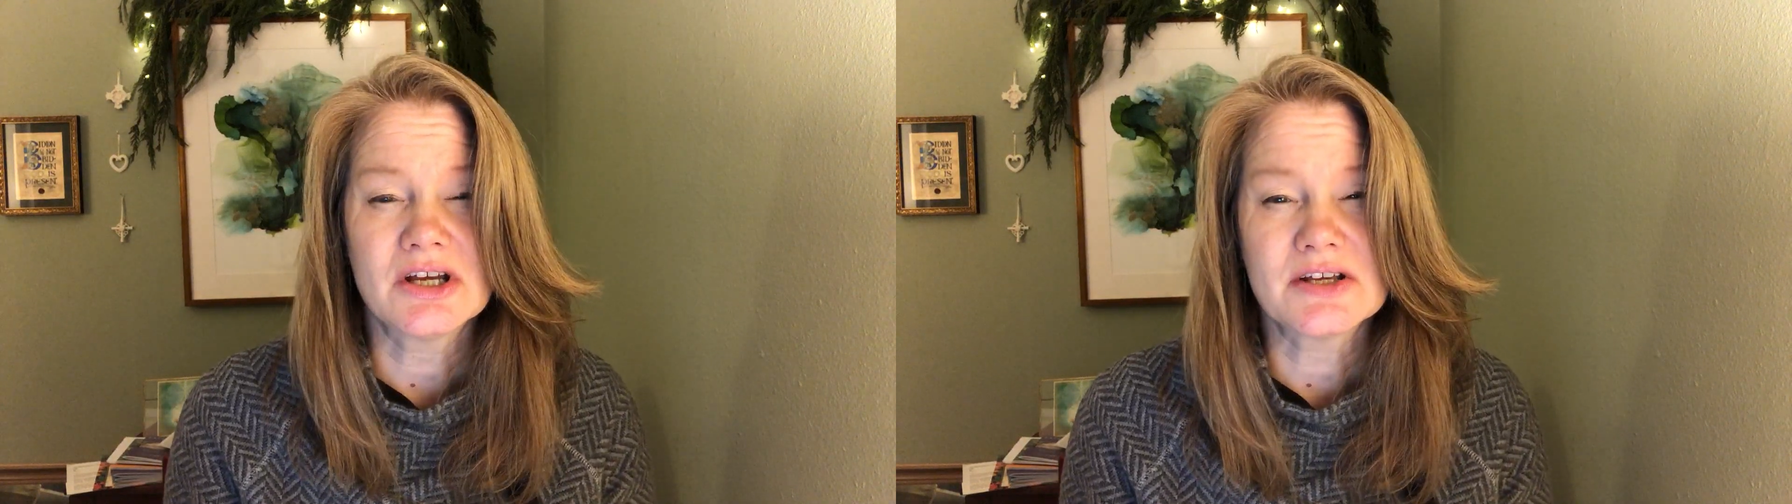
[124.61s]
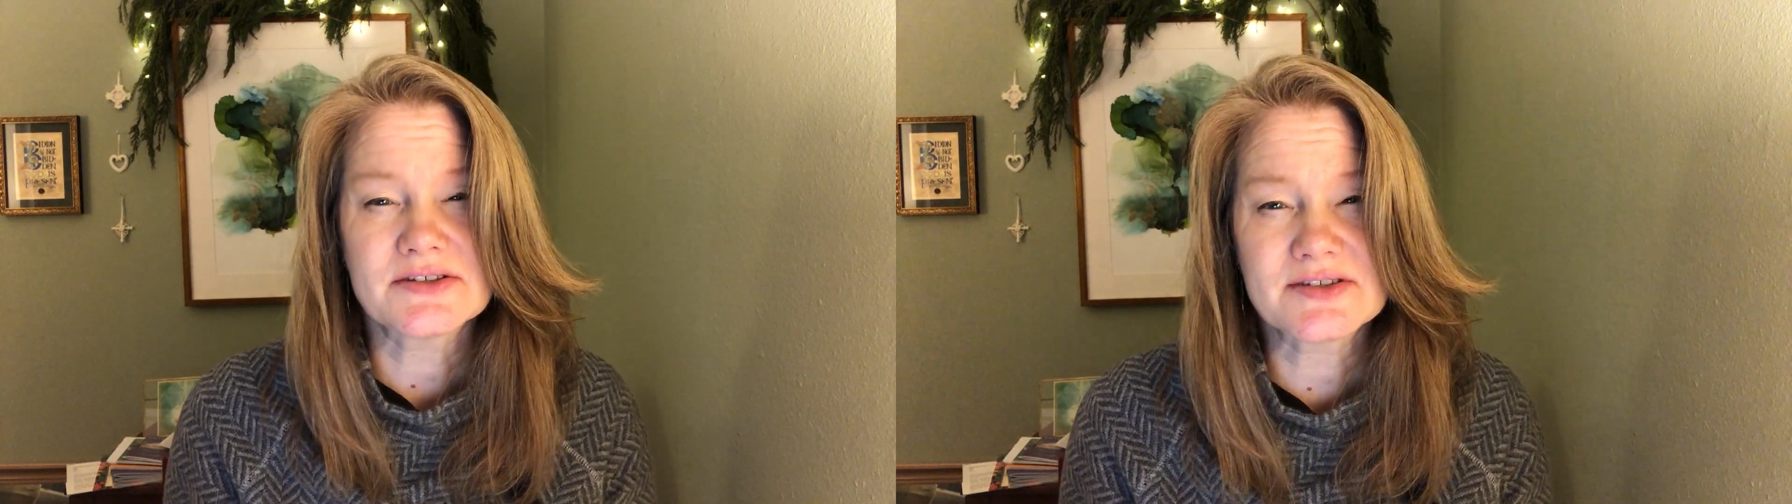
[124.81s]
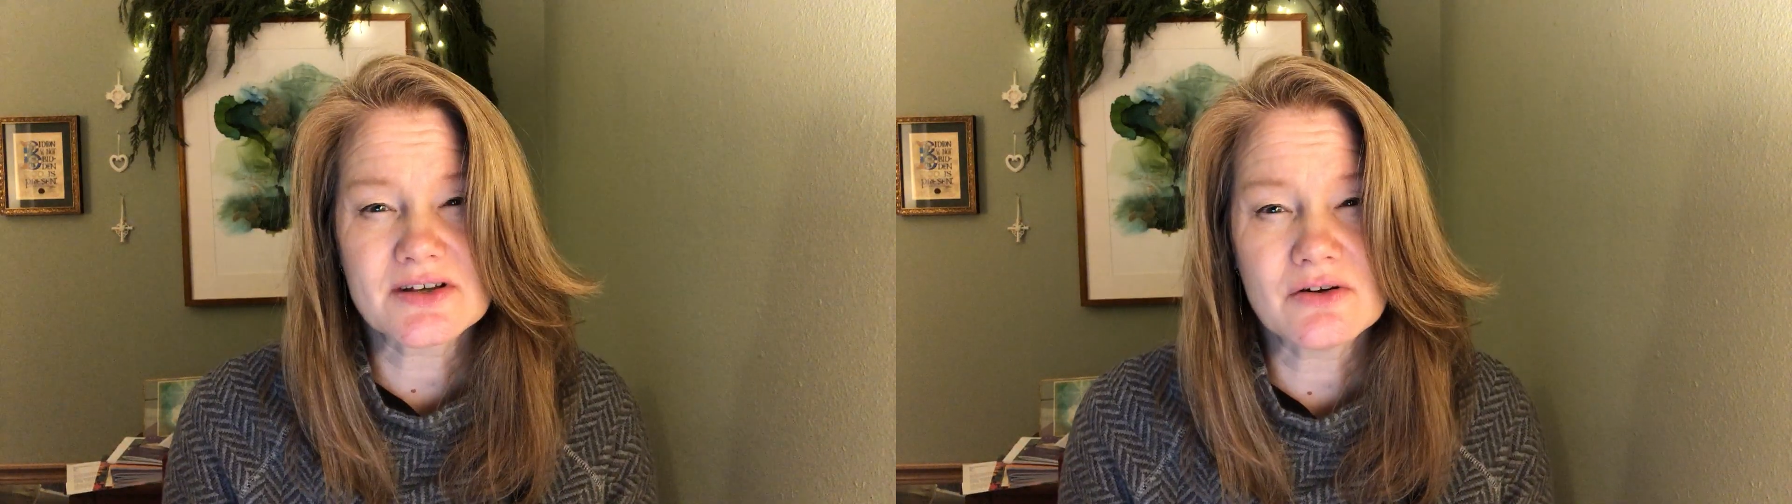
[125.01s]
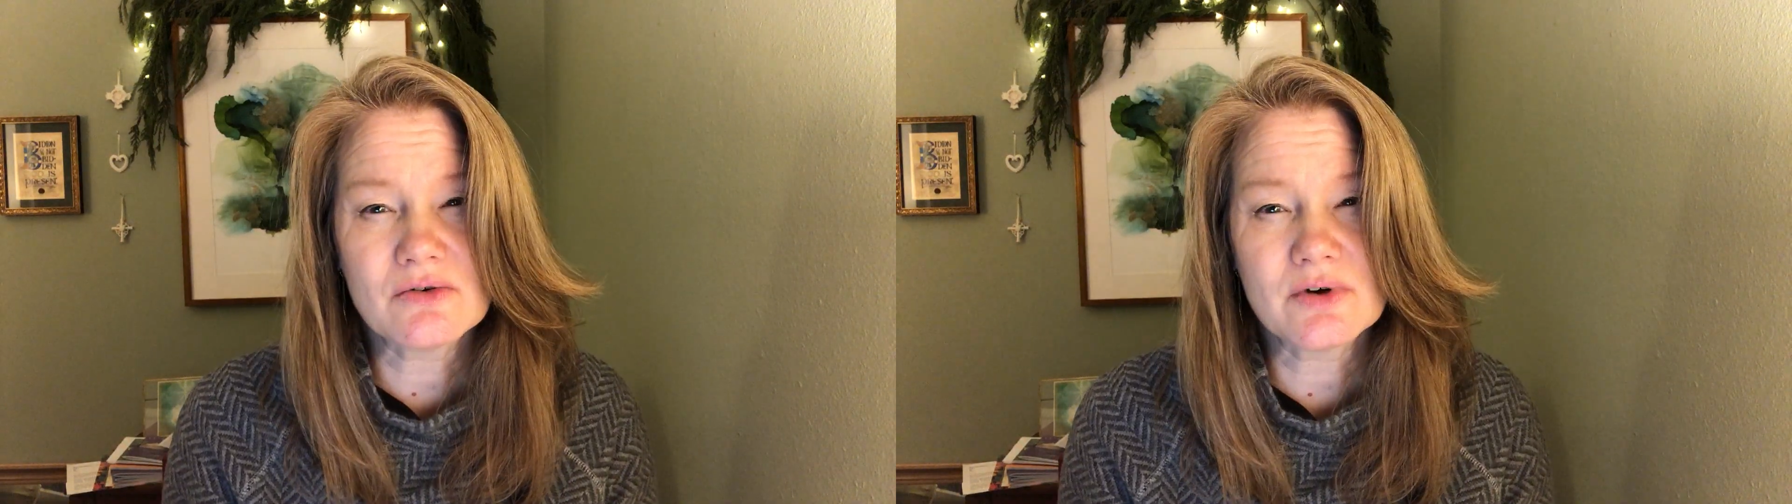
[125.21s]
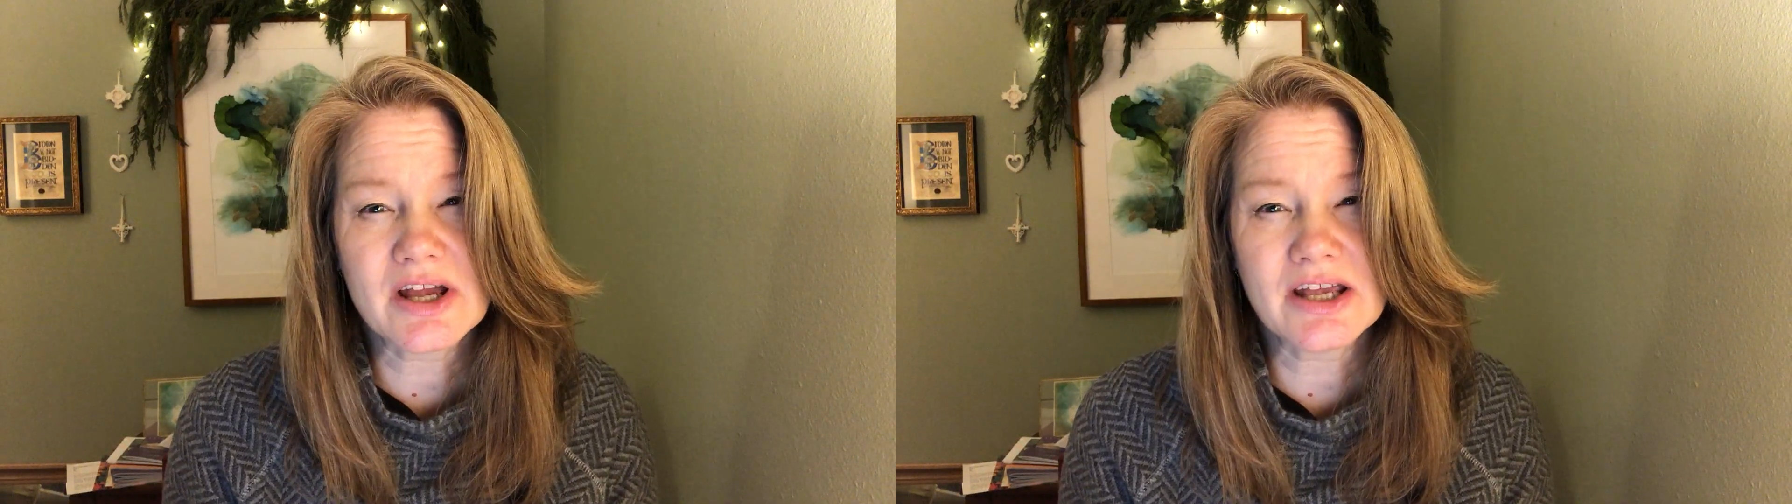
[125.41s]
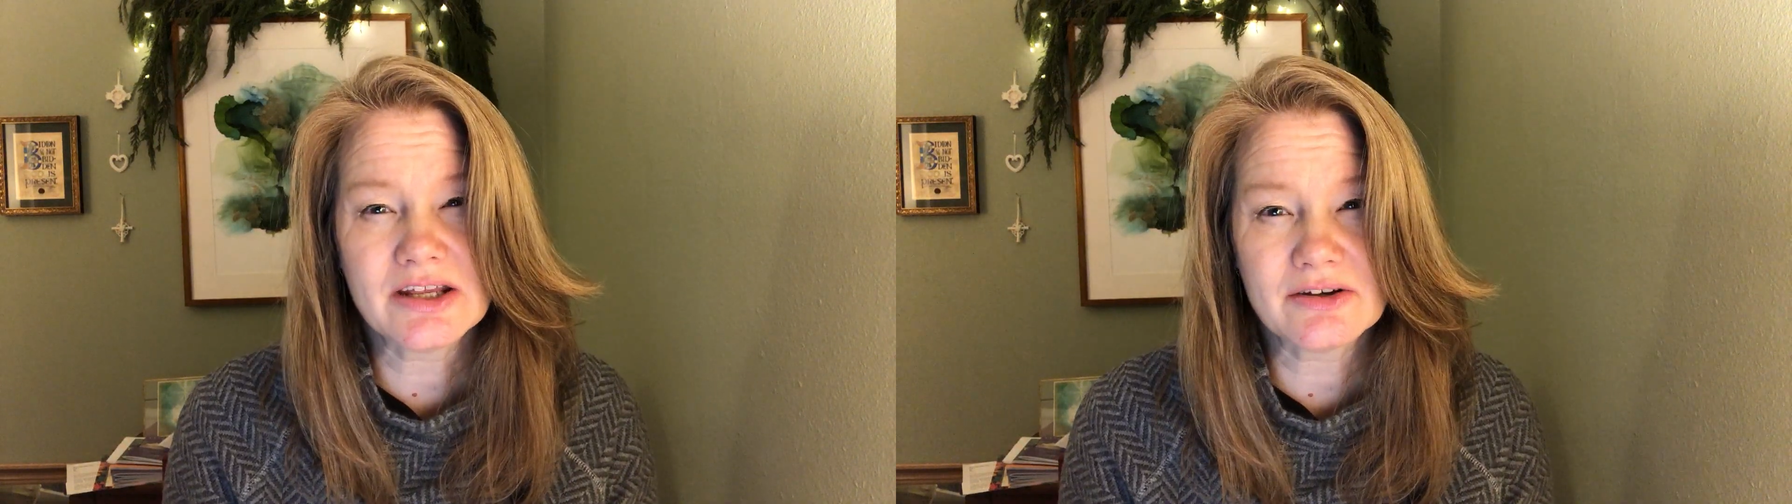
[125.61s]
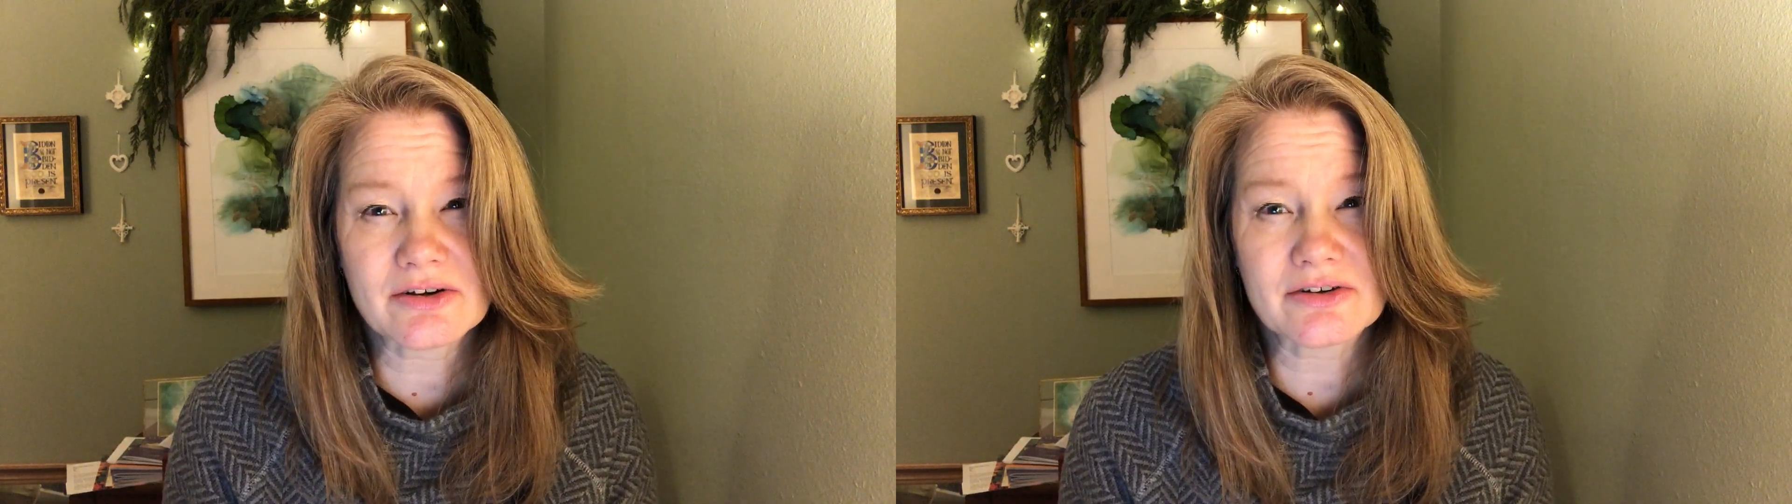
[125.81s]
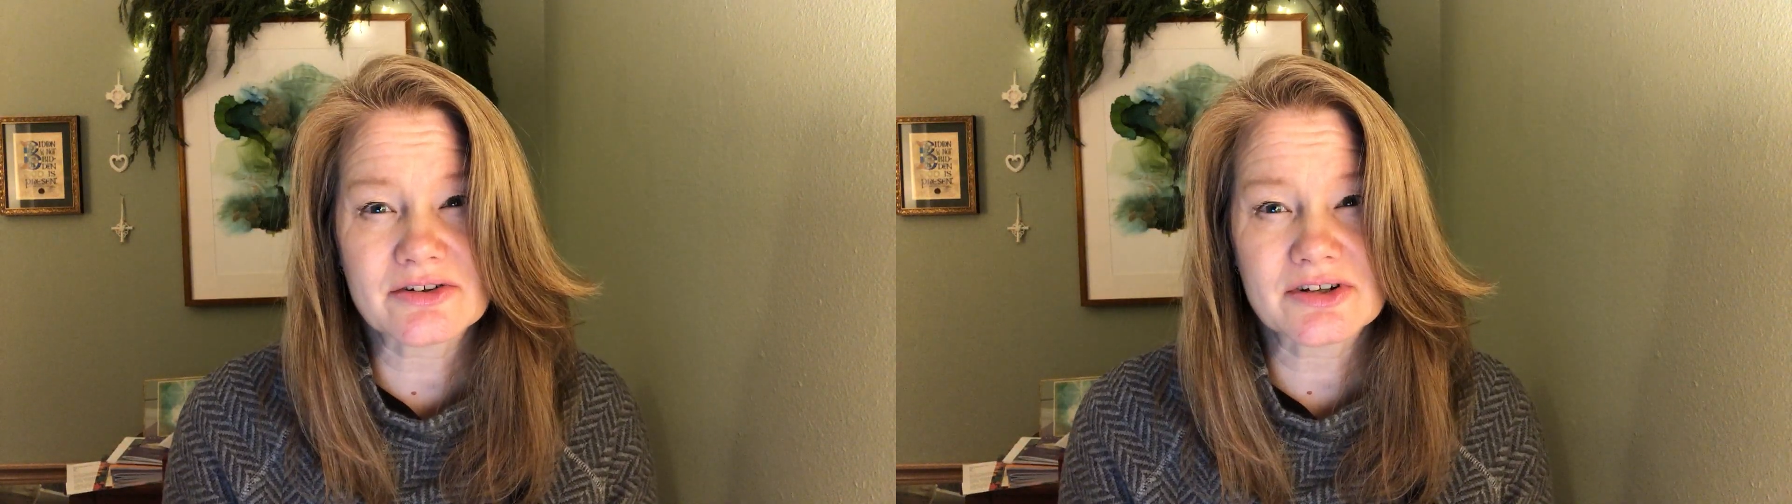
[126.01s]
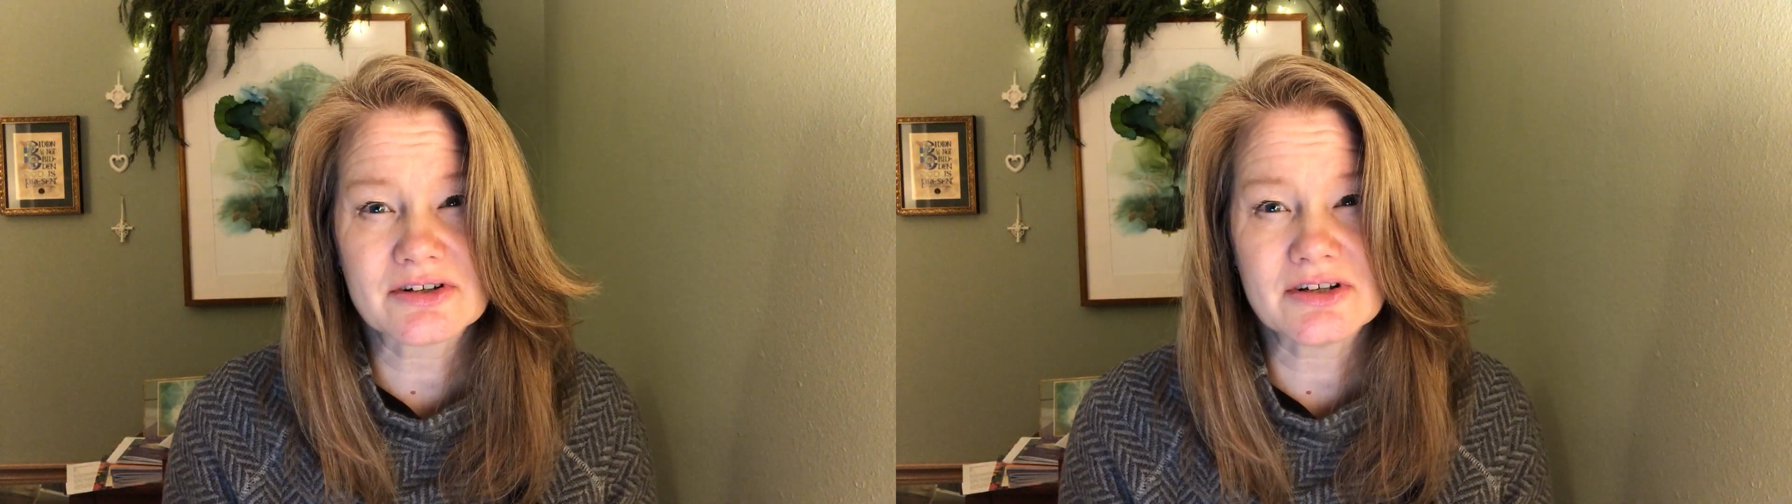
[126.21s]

so anchored